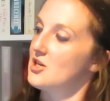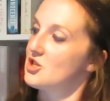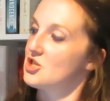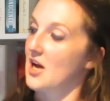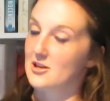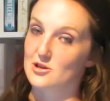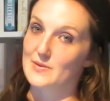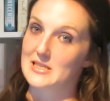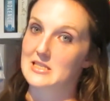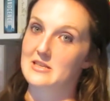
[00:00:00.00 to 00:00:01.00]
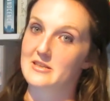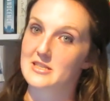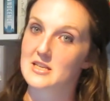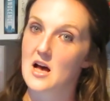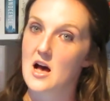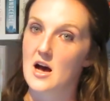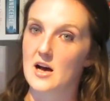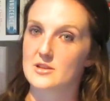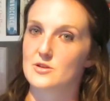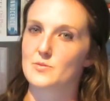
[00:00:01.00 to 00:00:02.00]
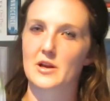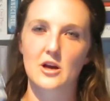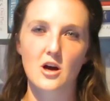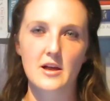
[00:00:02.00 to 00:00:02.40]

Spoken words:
Chateau Me series. So it's about a girl,